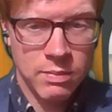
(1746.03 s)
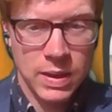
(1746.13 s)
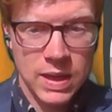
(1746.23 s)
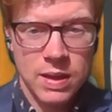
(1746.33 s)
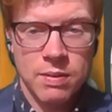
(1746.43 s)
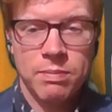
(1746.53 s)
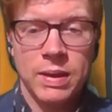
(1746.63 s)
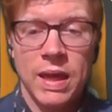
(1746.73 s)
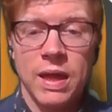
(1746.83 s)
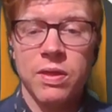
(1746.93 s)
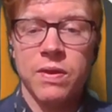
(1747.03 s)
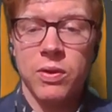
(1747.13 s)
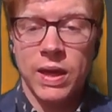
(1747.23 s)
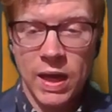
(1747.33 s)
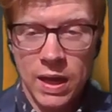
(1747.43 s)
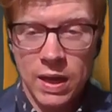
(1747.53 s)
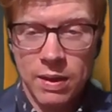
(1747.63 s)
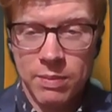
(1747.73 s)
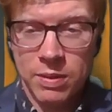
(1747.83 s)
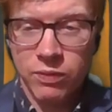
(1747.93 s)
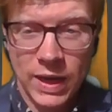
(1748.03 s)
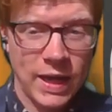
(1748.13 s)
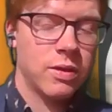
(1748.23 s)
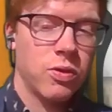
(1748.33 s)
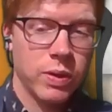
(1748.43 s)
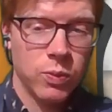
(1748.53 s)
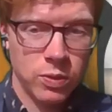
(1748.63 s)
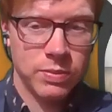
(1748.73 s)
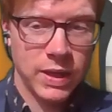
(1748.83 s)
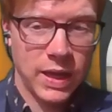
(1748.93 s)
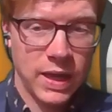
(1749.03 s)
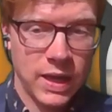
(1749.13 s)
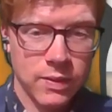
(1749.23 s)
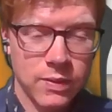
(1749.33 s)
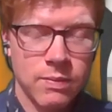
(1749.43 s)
B, plants feel calm and relaxed during warm days.